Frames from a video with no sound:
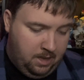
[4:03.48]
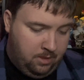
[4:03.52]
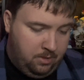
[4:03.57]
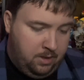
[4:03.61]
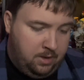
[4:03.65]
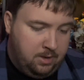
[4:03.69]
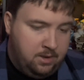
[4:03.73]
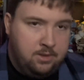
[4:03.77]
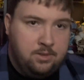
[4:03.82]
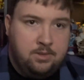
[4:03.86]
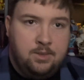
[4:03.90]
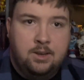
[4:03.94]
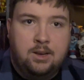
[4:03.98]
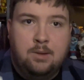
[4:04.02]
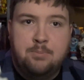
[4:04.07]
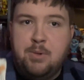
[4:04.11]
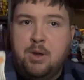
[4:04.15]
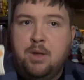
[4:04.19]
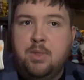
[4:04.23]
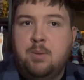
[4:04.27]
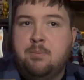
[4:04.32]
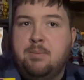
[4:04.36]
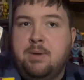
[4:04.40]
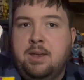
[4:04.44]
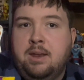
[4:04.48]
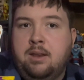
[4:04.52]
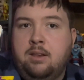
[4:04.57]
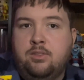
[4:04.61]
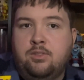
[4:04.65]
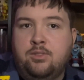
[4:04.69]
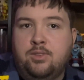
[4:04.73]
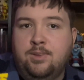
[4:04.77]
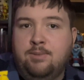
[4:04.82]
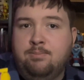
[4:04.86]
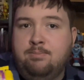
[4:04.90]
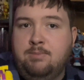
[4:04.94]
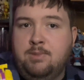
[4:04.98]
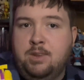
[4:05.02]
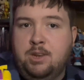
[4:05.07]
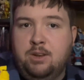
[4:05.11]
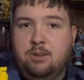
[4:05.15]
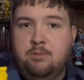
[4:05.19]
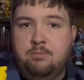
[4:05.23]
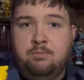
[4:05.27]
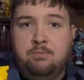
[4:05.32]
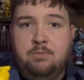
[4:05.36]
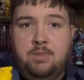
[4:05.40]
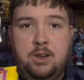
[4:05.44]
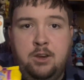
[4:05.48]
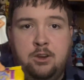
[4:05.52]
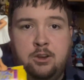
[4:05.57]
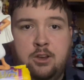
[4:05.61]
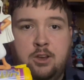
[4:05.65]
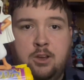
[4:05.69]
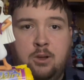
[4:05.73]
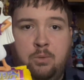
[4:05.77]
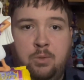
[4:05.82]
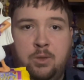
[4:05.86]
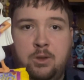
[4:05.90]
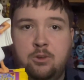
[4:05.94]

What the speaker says: And then you stick him on the base, and, there you go.